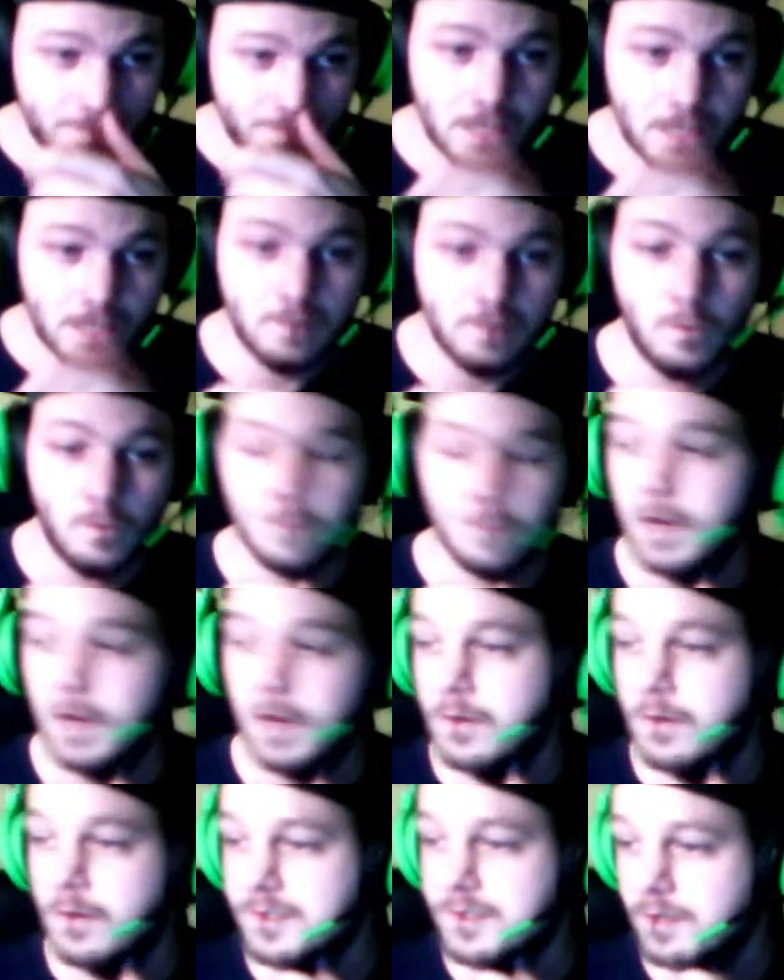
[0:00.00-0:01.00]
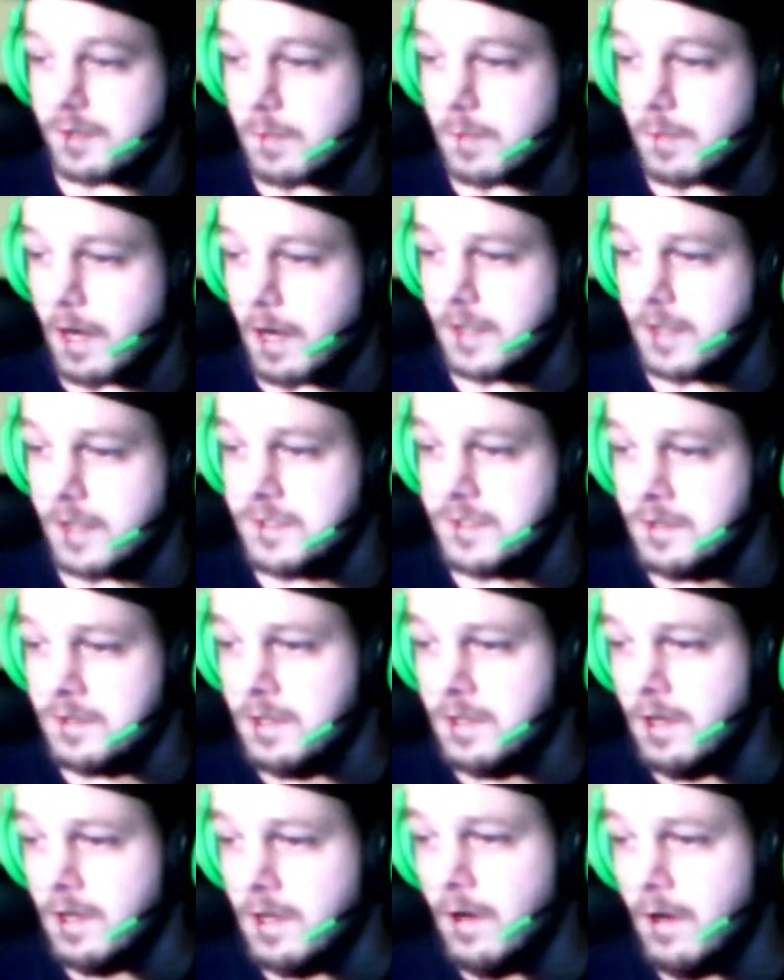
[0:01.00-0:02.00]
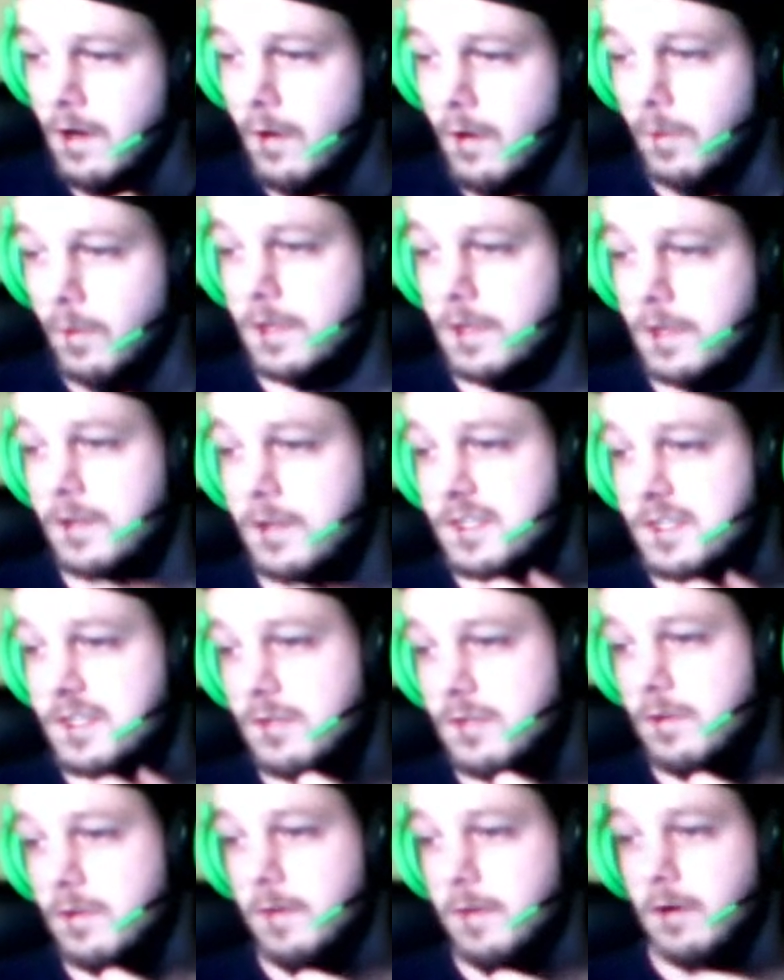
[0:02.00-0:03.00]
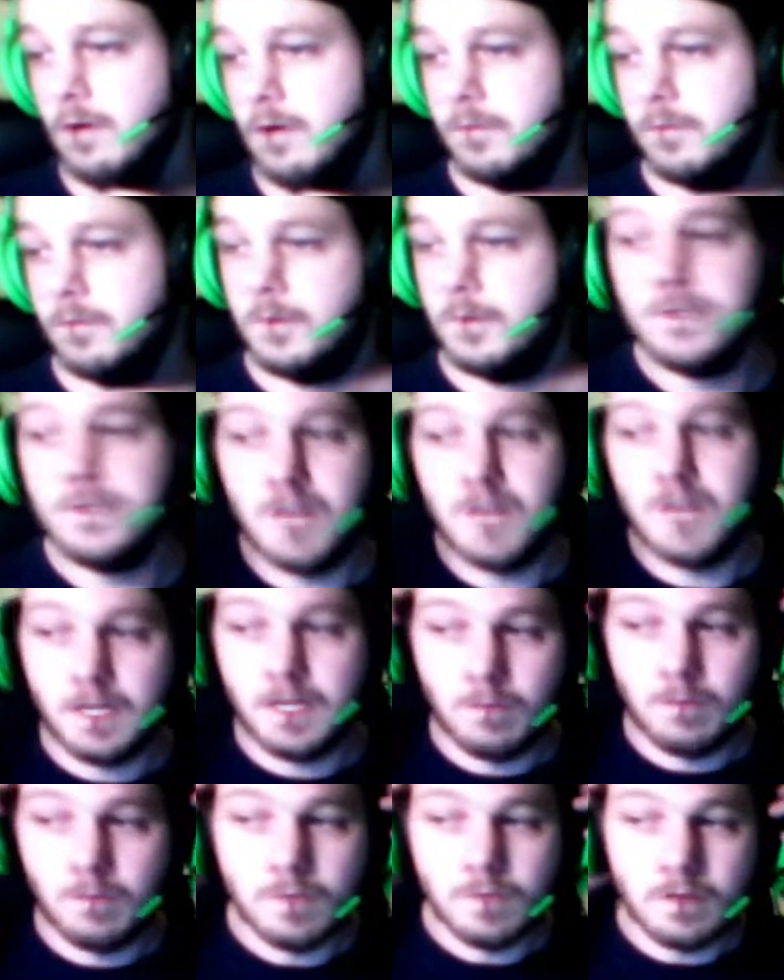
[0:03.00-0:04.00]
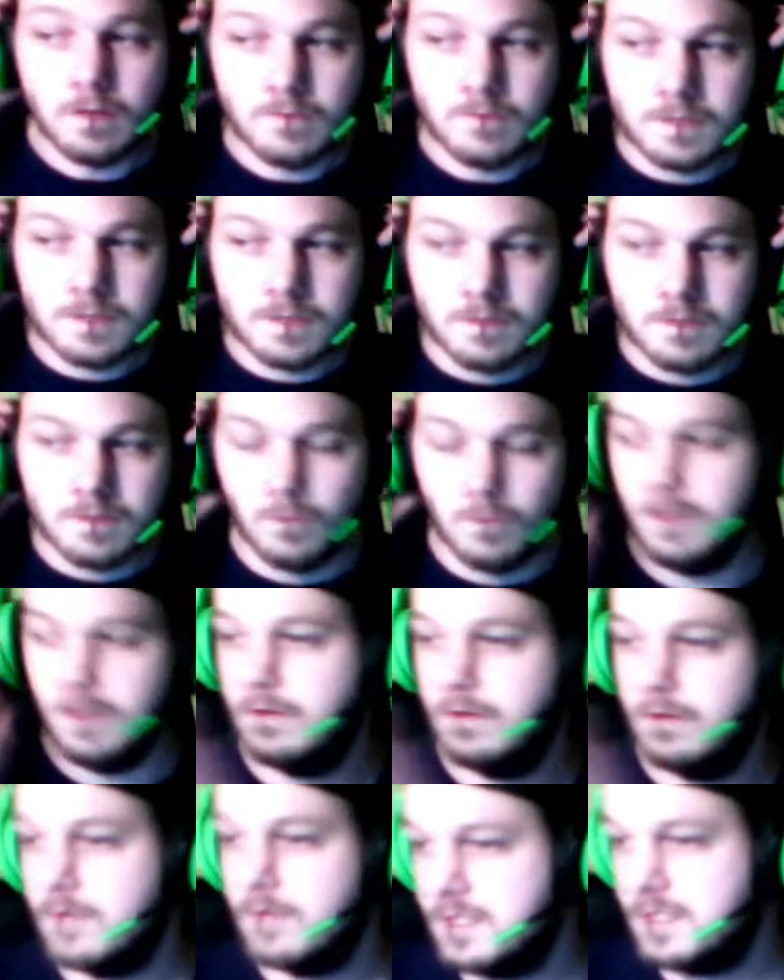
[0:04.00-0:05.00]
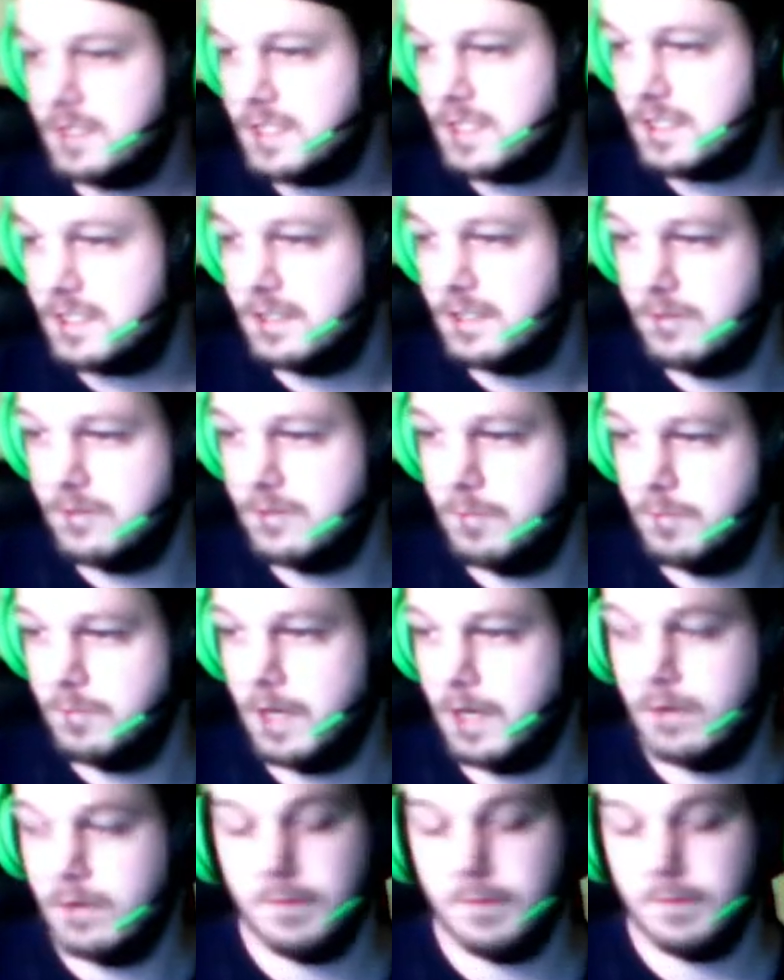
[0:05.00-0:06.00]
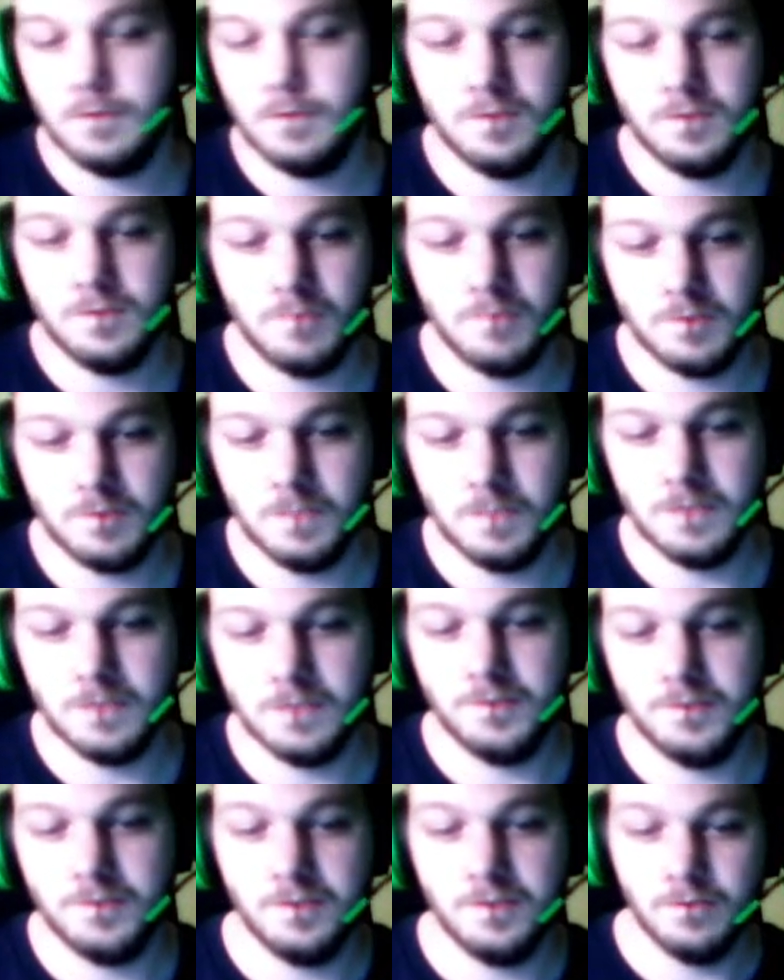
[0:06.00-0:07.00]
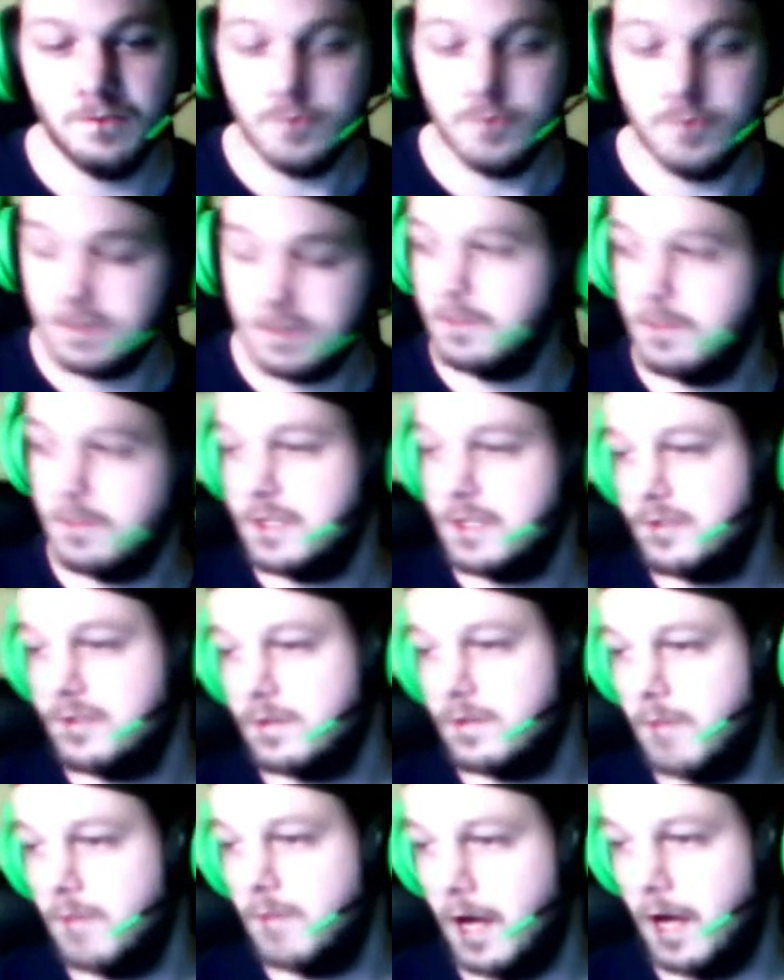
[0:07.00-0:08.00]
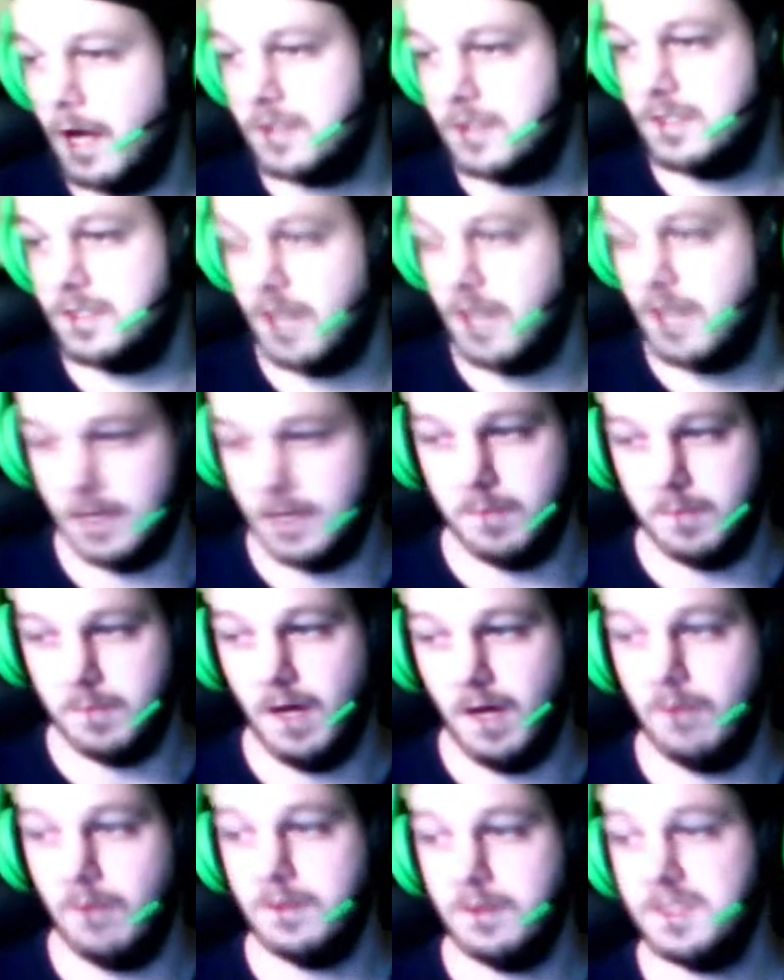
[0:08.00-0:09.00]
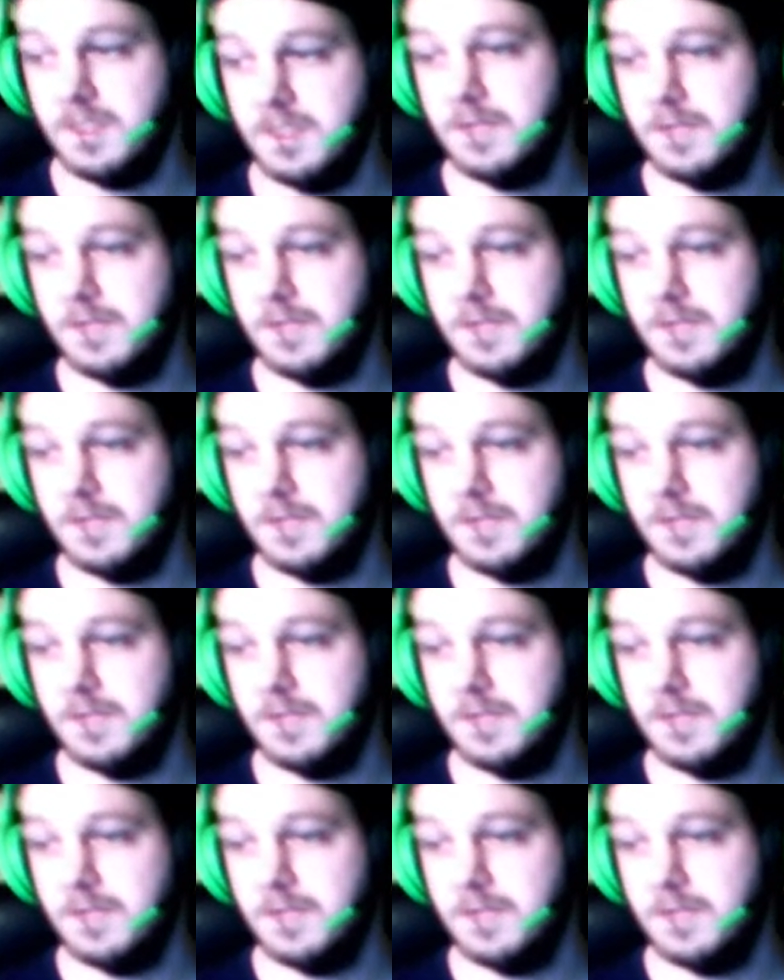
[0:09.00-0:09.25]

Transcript: and the more powers you can max. With all the story power points, you end up with 162 power points, which usually means you can max 8 powers.